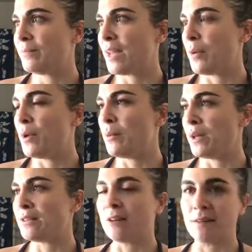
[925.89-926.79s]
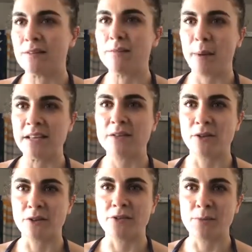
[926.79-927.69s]
we went and saw the Spice
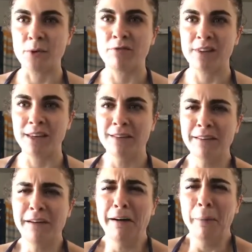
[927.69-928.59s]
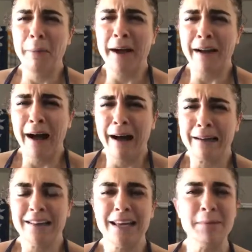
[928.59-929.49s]
Girls movie. Oh my God.
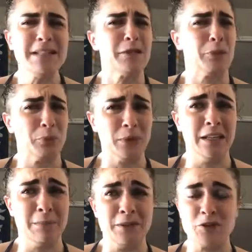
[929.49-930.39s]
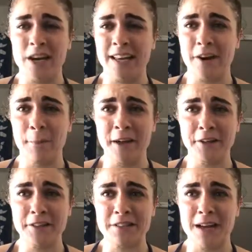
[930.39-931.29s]
He must have really been trying to get on my
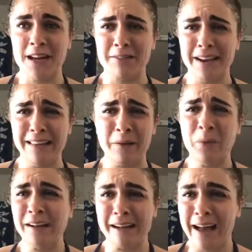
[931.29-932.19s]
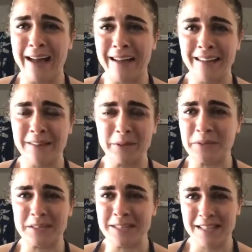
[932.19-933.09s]
good side, right? Like, what guy
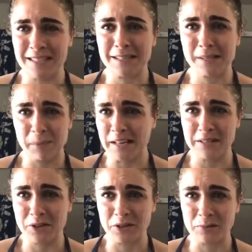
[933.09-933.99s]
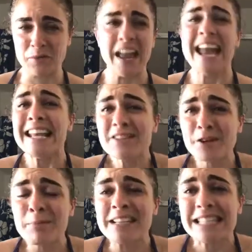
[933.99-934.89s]
goes and sees the Spice Girls movie? And he
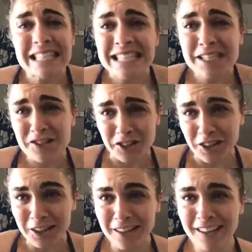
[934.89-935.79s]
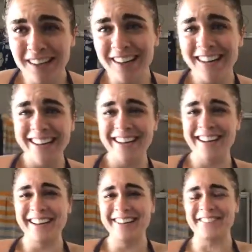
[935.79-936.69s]
took my sister.
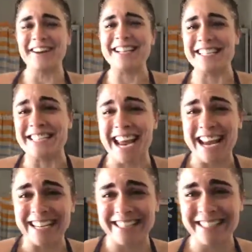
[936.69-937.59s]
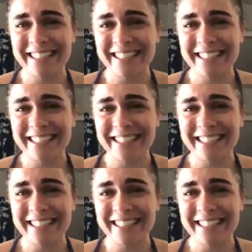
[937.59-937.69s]
What a date.